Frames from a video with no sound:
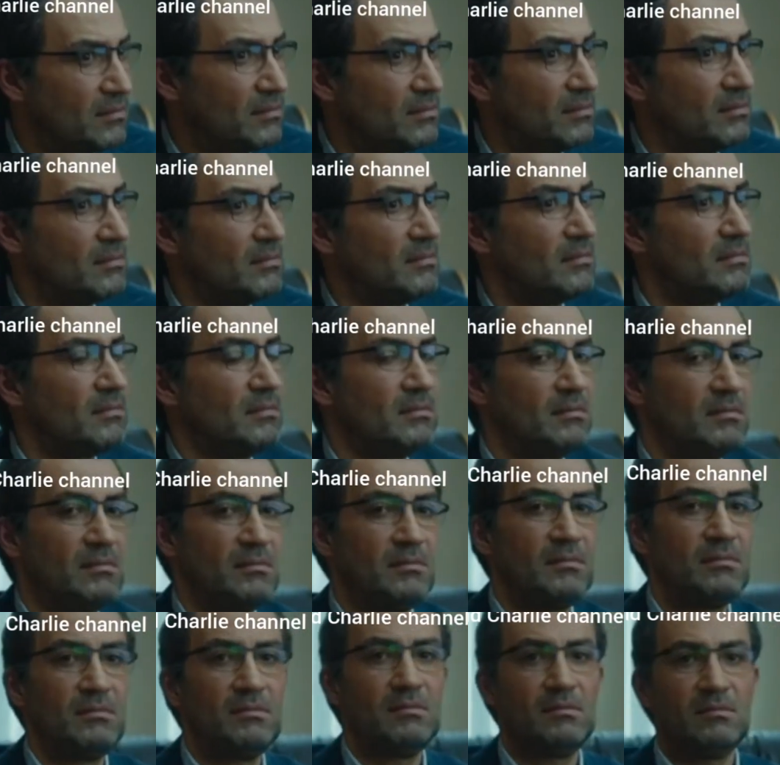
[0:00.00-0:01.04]

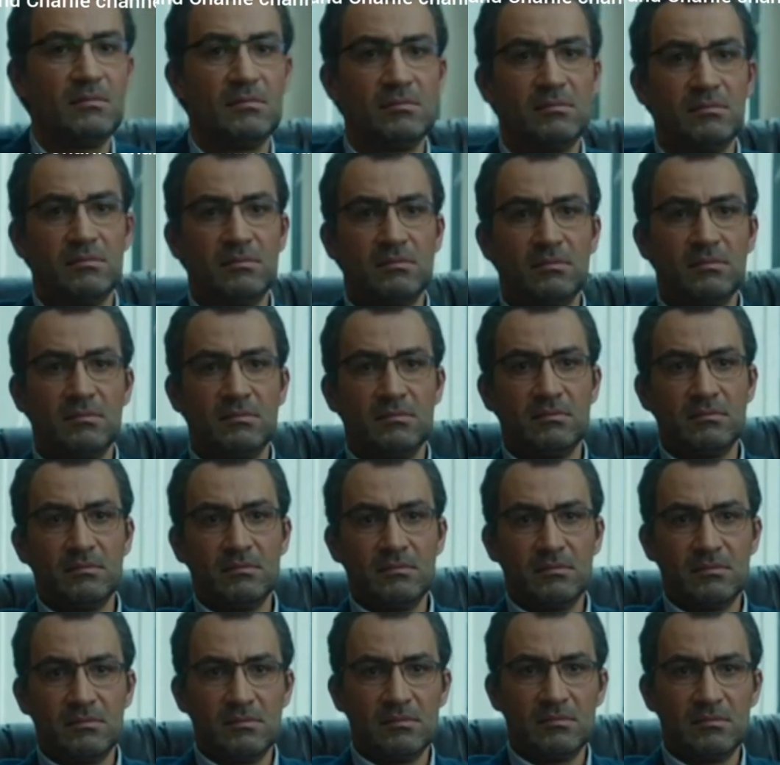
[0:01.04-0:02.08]

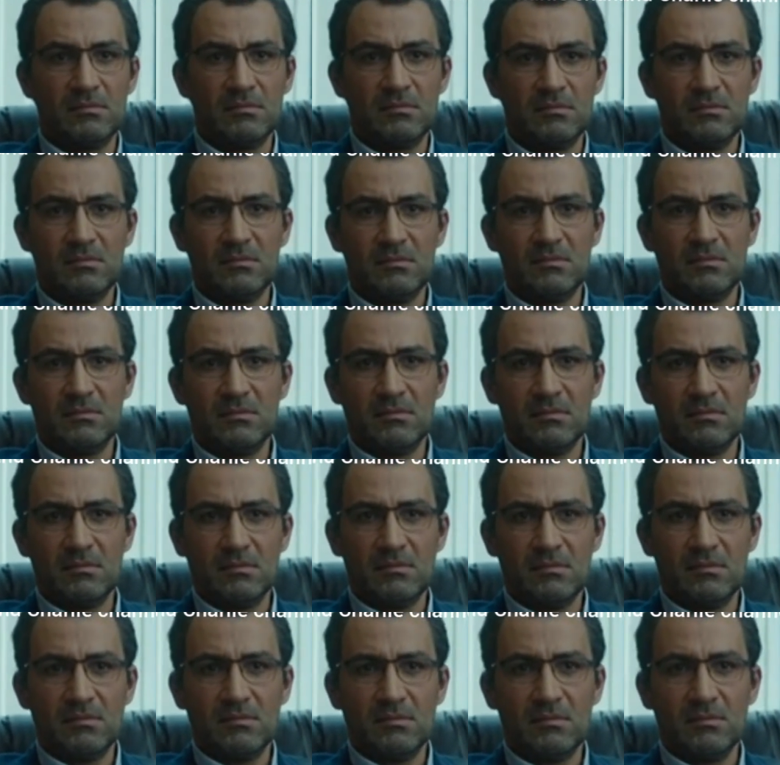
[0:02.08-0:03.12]

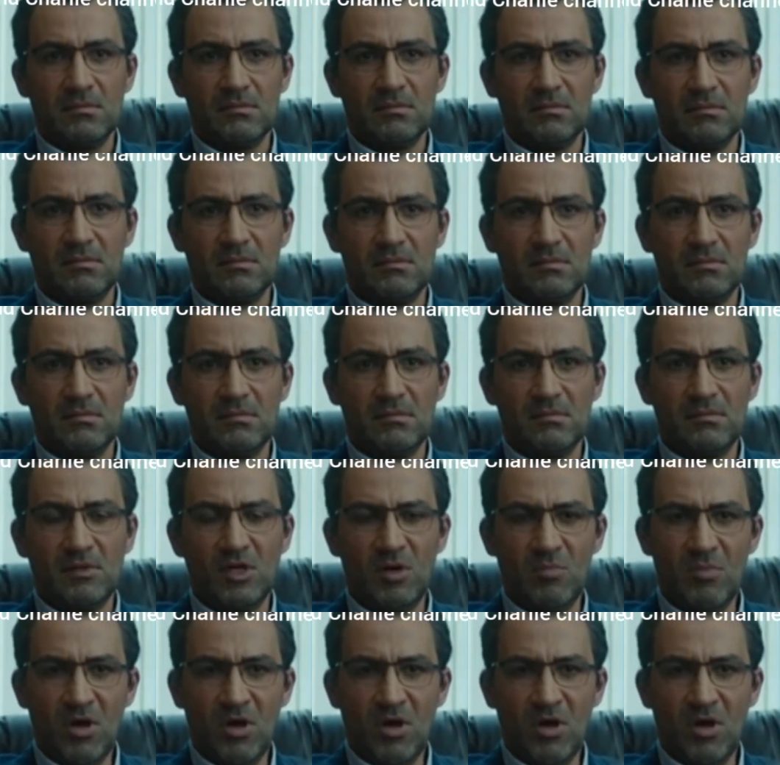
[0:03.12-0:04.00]
No one is speaking in this clip.